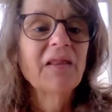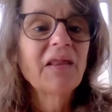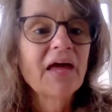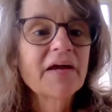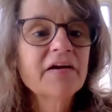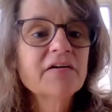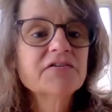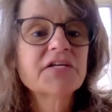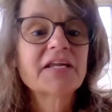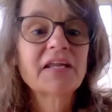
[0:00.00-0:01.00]

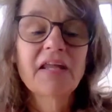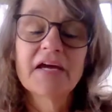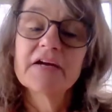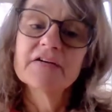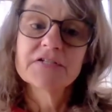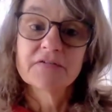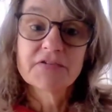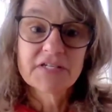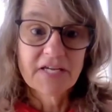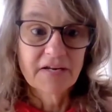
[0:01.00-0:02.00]
Layers and layers
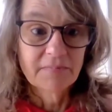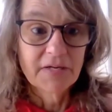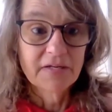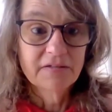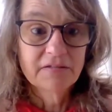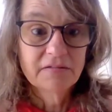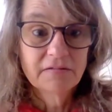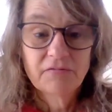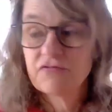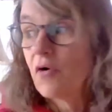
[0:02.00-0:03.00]
of sediment
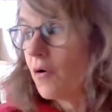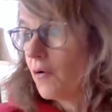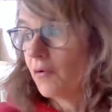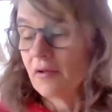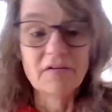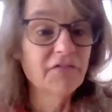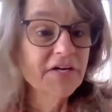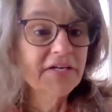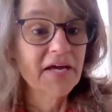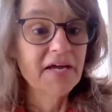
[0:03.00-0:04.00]
fall
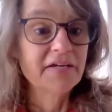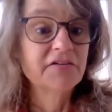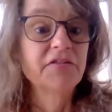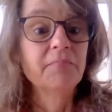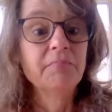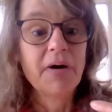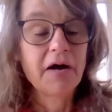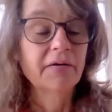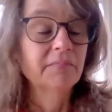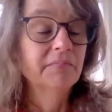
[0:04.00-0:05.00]
every day to the
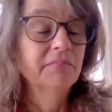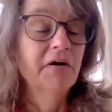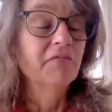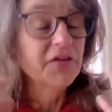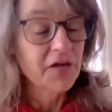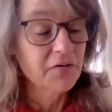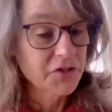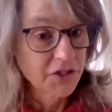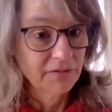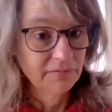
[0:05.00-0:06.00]
bottom of the
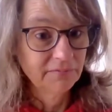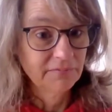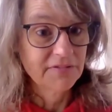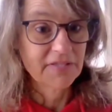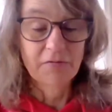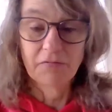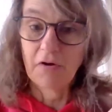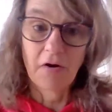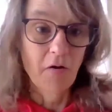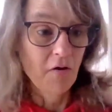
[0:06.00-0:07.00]
ocean. They
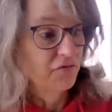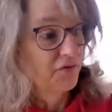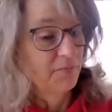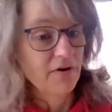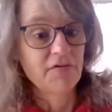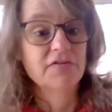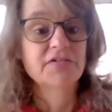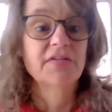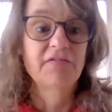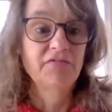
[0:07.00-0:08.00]
run off from
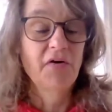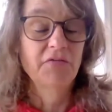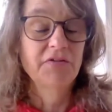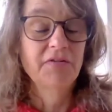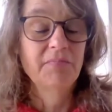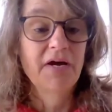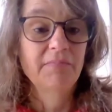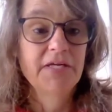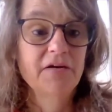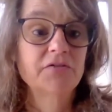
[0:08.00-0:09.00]
rivers and they fall to the
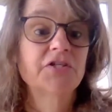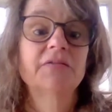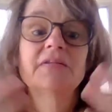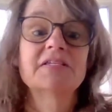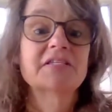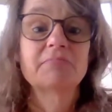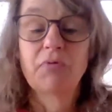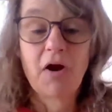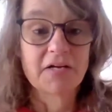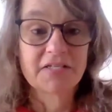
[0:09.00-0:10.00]
bottom of the ocean. This
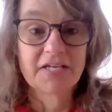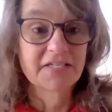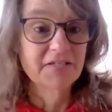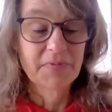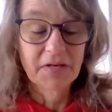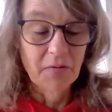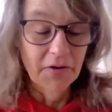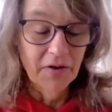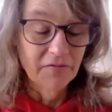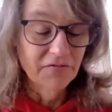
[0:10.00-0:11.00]
process has been
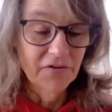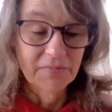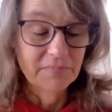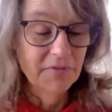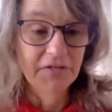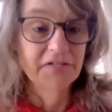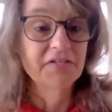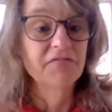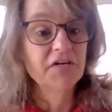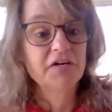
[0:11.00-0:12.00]
going on for
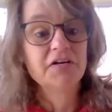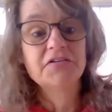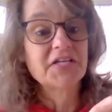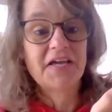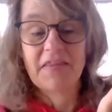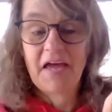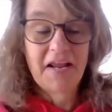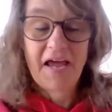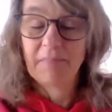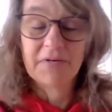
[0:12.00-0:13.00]
millions of years, and
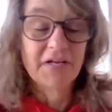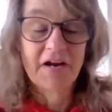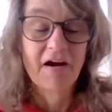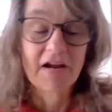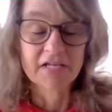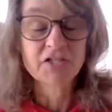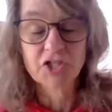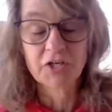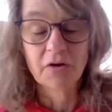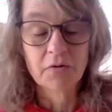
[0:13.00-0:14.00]
that happened in our
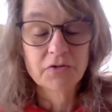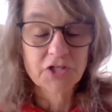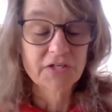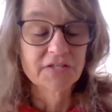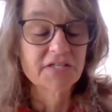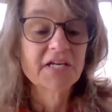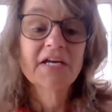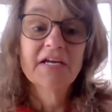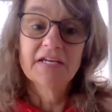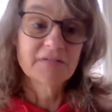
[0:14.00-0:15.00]
ancient oceans
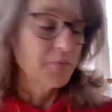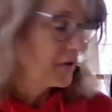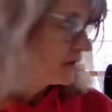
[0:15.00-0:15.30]
as